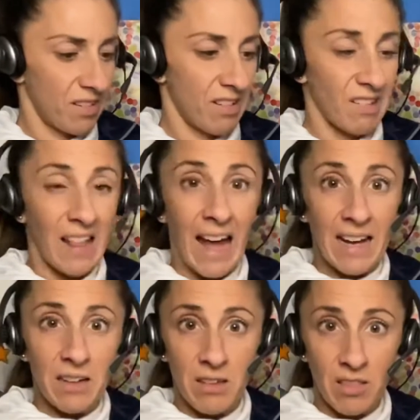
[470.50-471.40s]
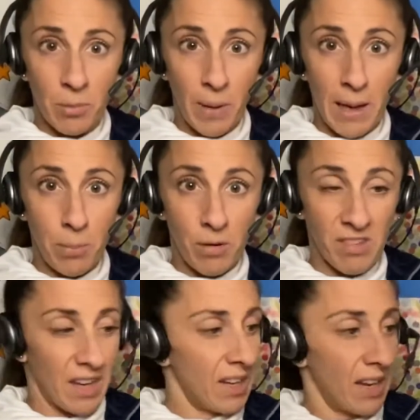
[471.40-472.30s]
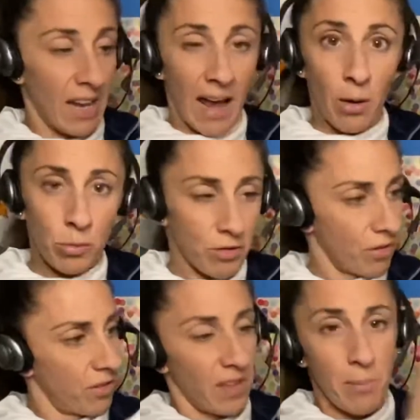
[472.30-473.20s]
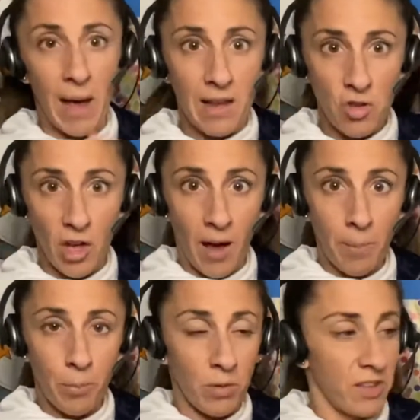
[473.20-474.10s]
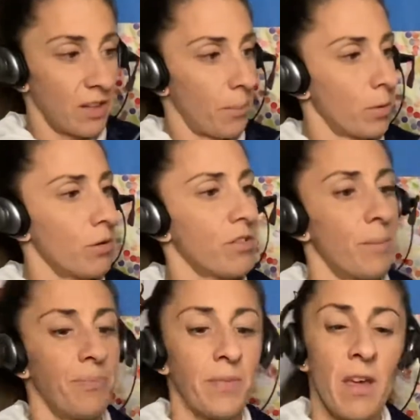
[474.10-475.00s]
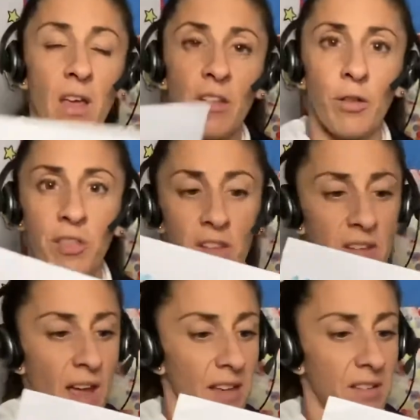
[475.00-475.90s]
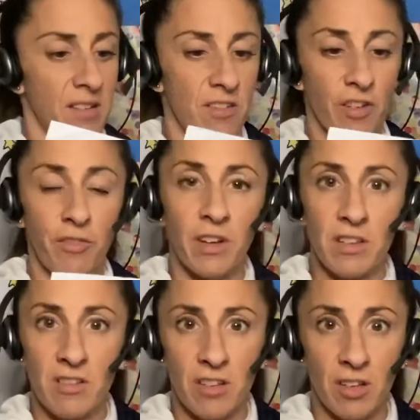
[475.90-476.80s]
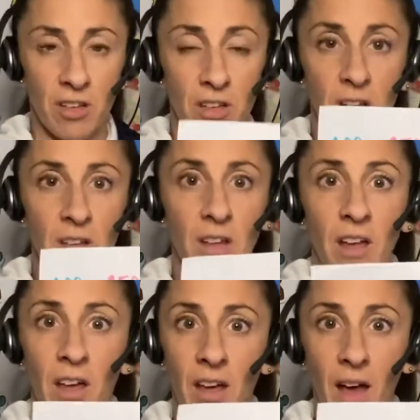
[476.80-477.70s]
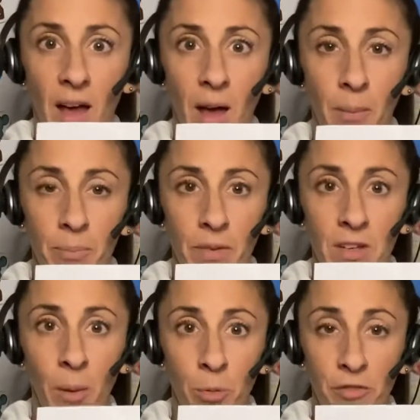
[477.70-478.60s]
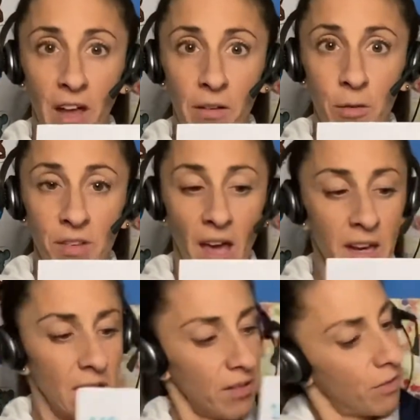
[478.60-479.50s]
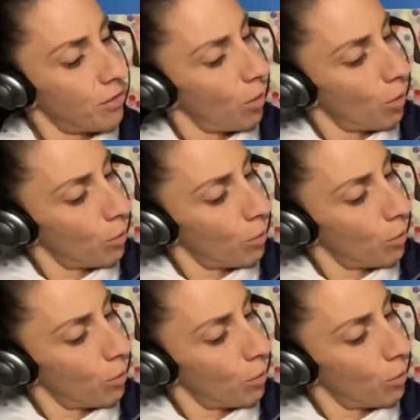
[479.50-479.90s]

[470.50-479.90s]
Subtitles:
slide the papers in and out so they match up with the numbers. So this has different number values on it. So